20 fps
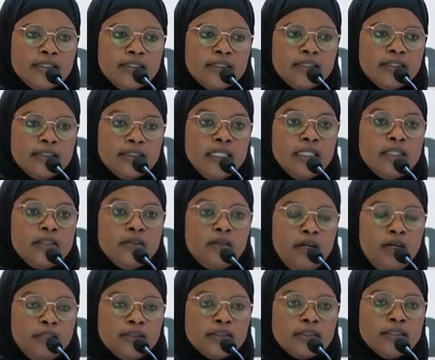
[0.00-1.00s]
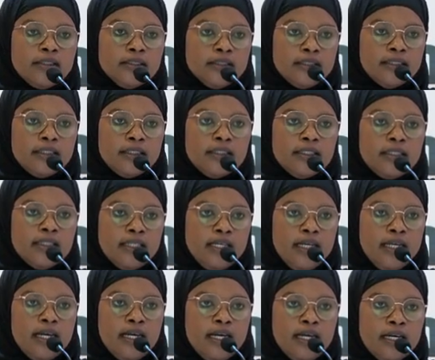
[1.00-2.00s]
did not
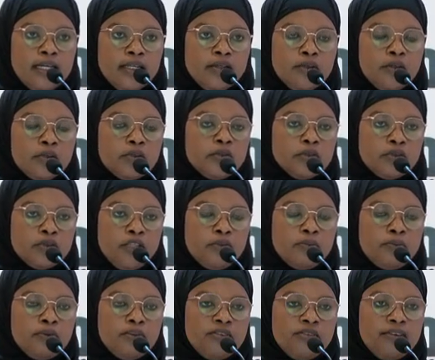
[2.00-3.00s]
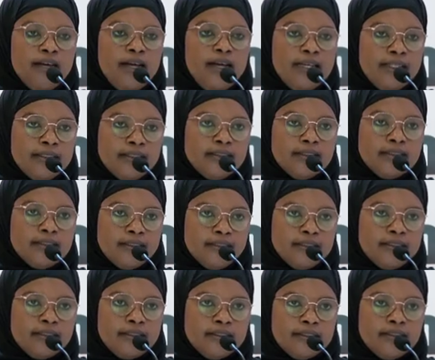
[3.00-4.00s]
or could not provide
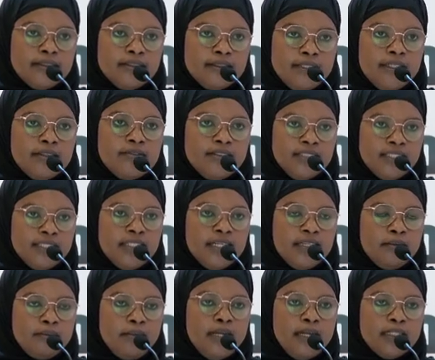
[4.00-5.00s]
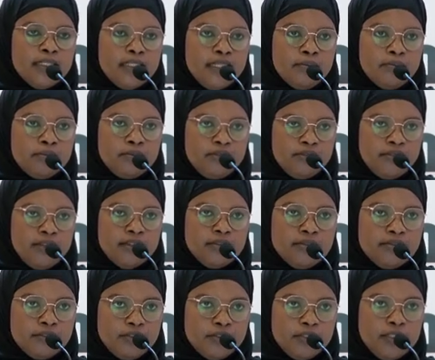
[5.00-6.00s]
a physical planning approval
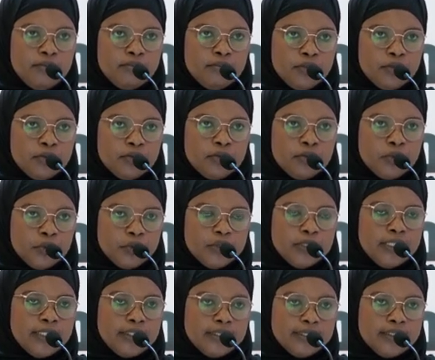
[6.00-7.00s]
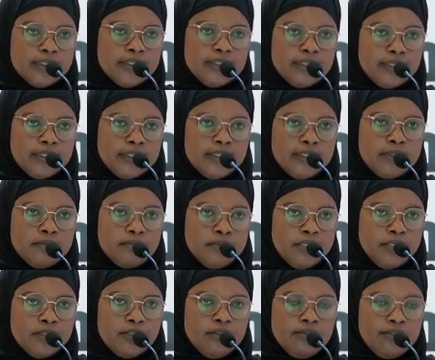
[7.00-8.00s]
for him to use that
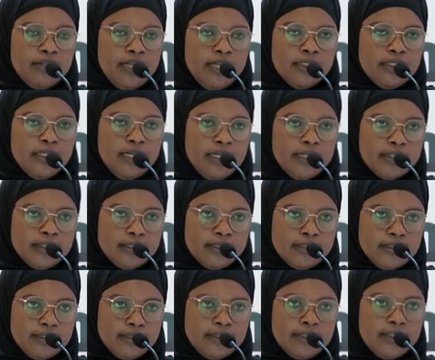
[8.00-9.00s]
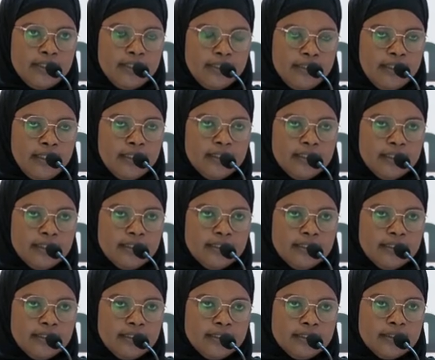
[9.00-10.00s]
piece of land as a real
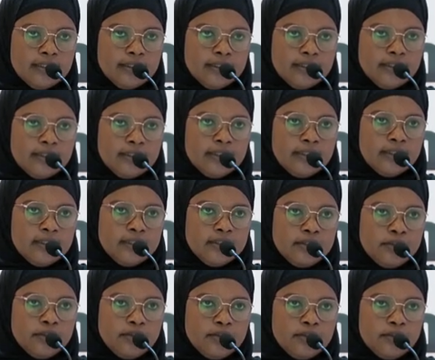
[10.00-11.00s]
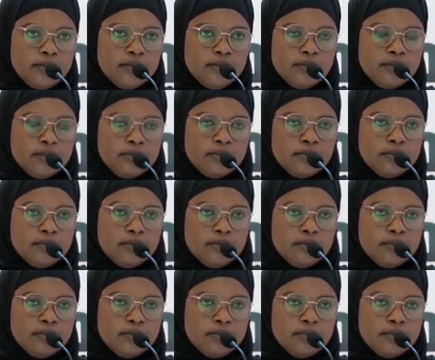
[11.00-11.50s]
estate. So